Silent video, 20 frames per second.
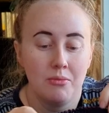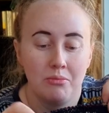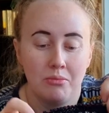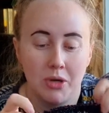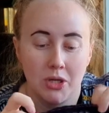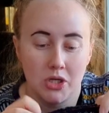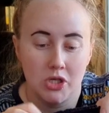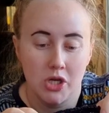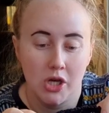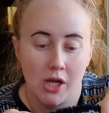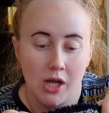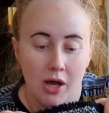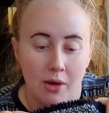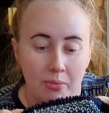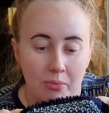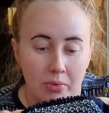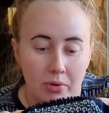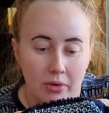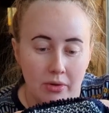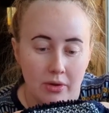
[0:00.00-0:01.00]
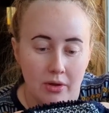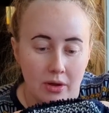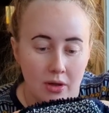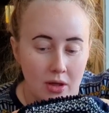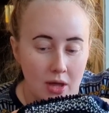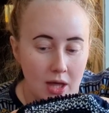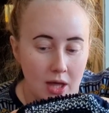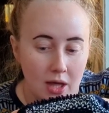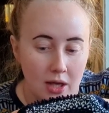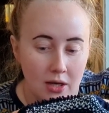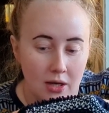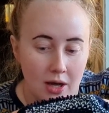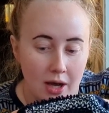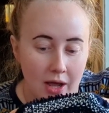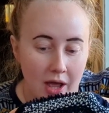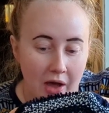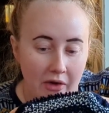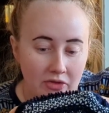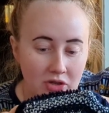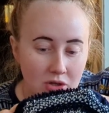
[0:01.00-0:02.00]
bunching up and I
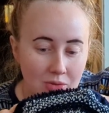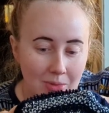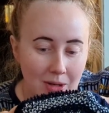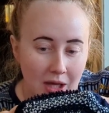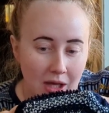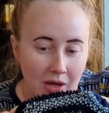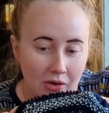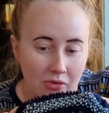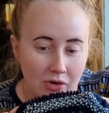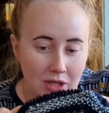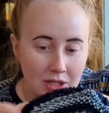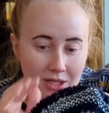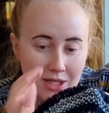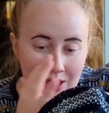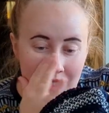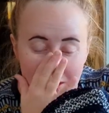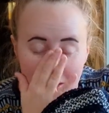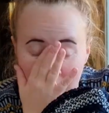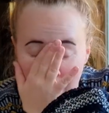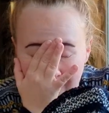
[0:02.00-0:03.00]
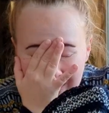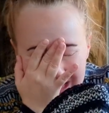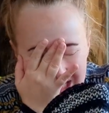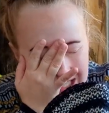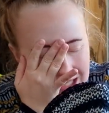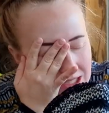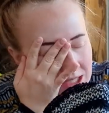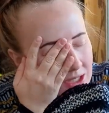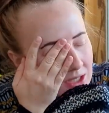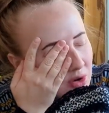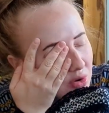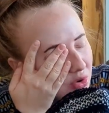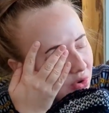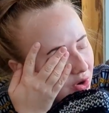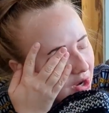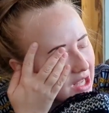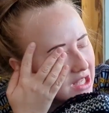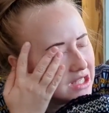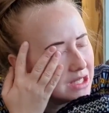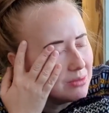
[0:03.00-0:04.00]
have too many increases, which is so
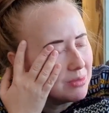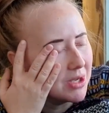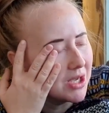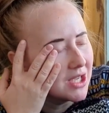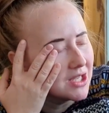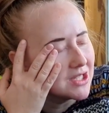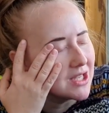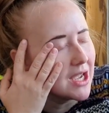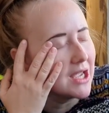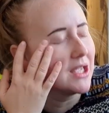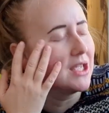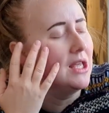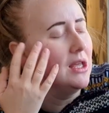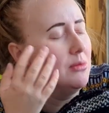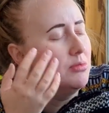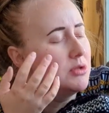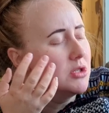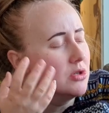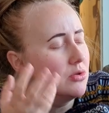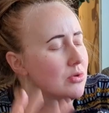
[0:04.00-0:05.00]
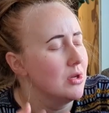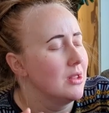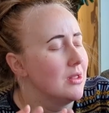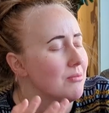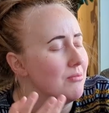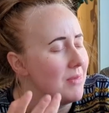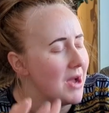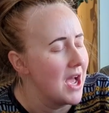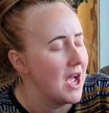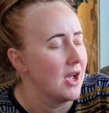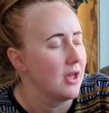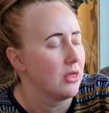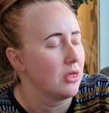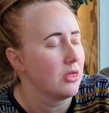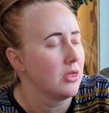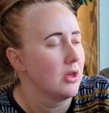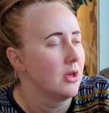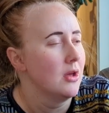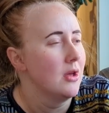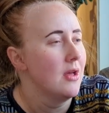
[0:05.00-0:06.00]
crazy because I keep doing the
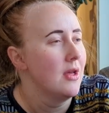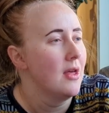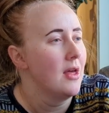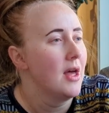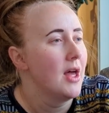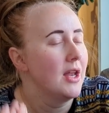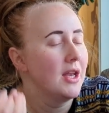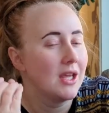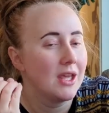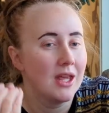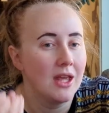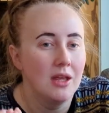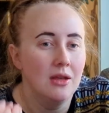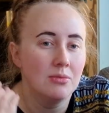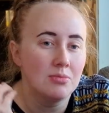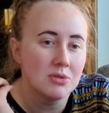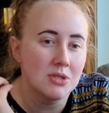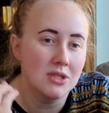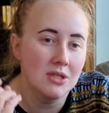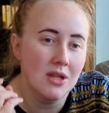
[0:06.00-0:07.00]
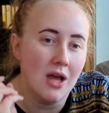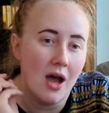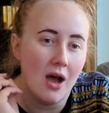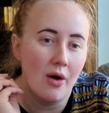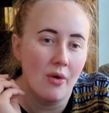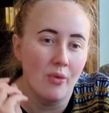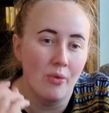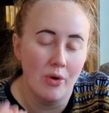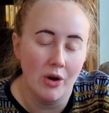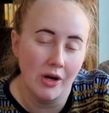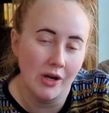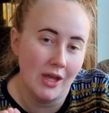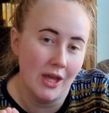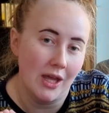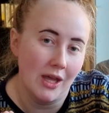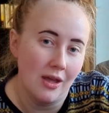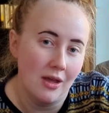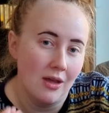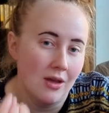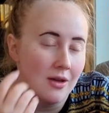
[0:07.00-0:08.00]
math and it keeps not
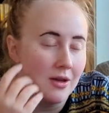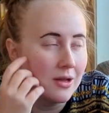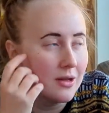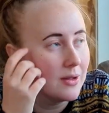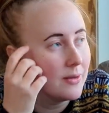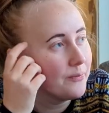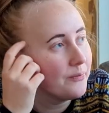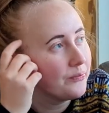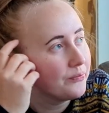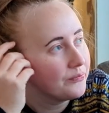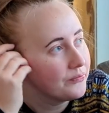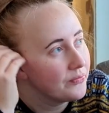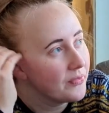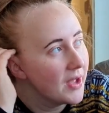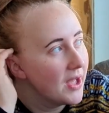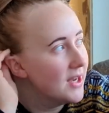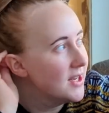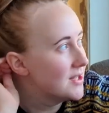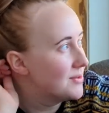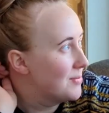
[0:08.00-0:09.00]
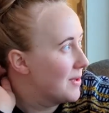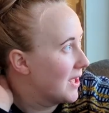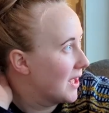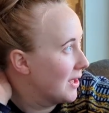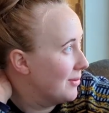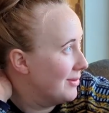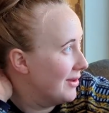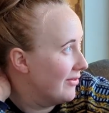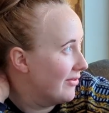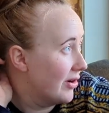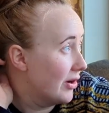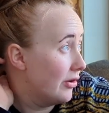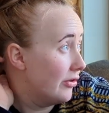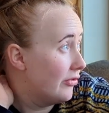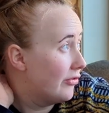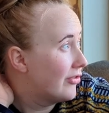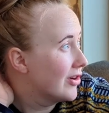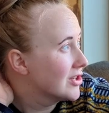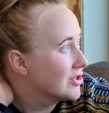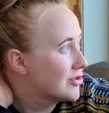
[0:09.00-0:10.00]
working, and it's making me very
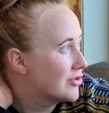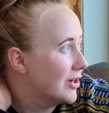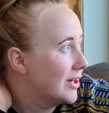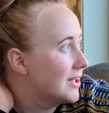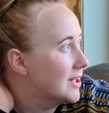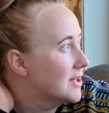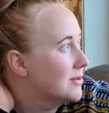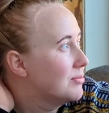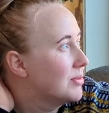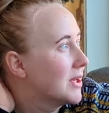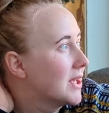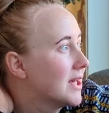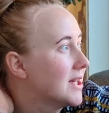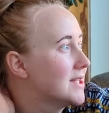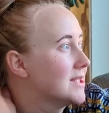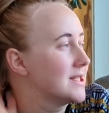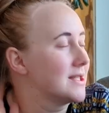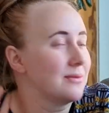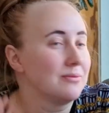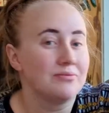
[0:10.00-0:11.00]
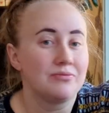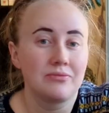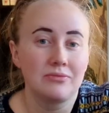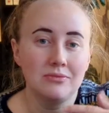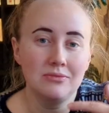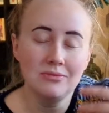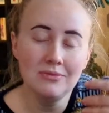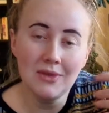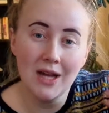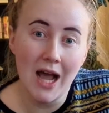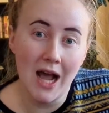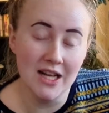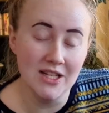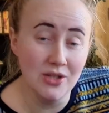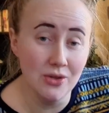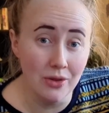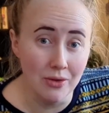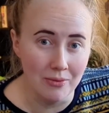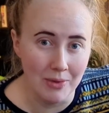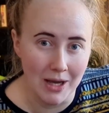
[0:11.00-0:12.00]
frustrated because I
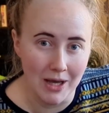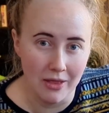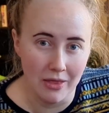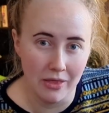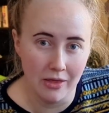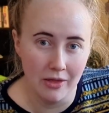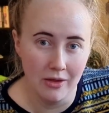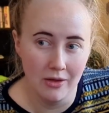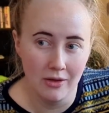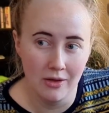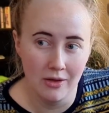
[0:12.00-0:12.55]
do the math